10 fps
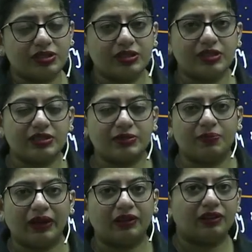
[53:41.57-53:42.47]
is
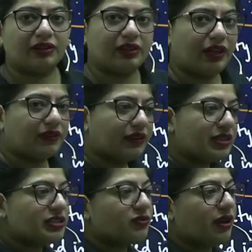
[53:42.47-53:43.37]
better than
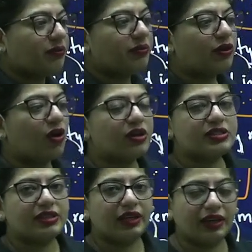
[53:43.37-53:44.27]
this one
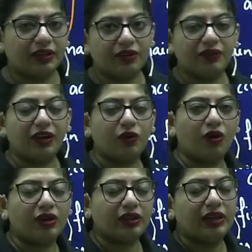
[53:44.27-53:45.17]
because here we are
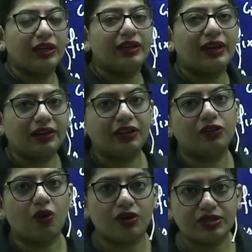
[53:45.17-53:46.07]
not letting
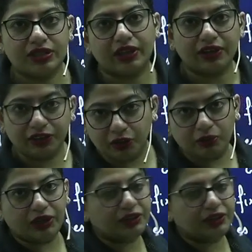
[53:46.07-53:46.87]
toxin get accumulated.